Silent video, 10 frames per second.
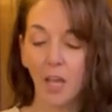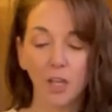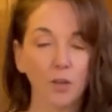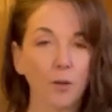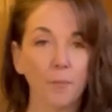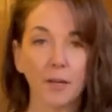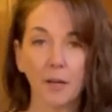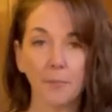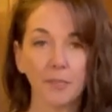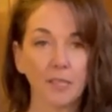You can pick
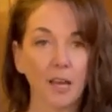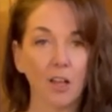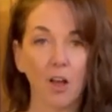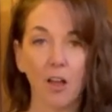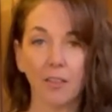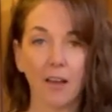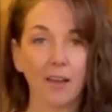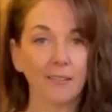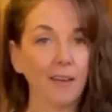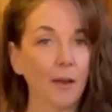up a scale
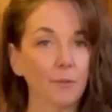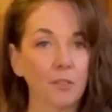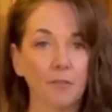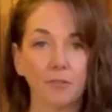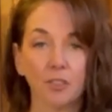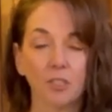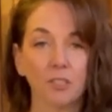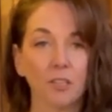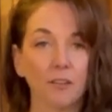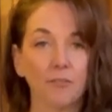online, Amazon for
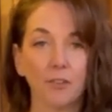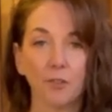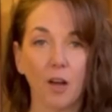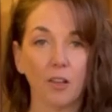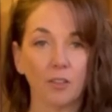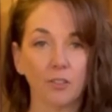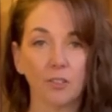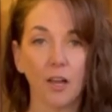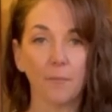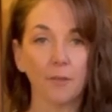just a few dollars.
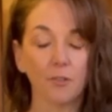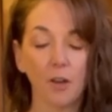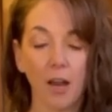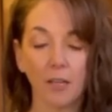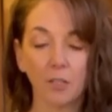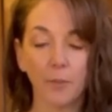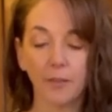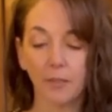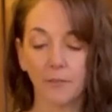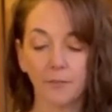Um, they're not
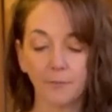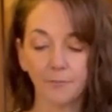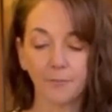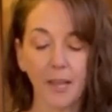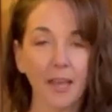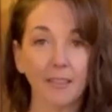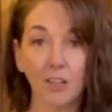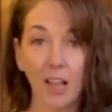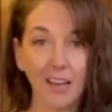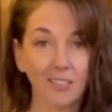expensive and they'll
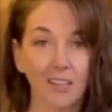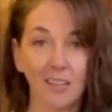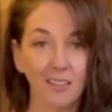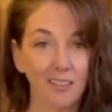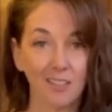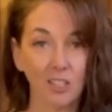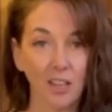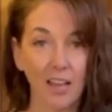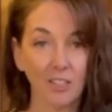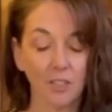last, this will
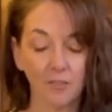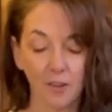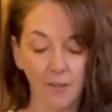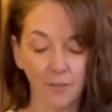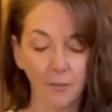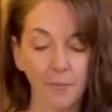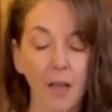last you forever.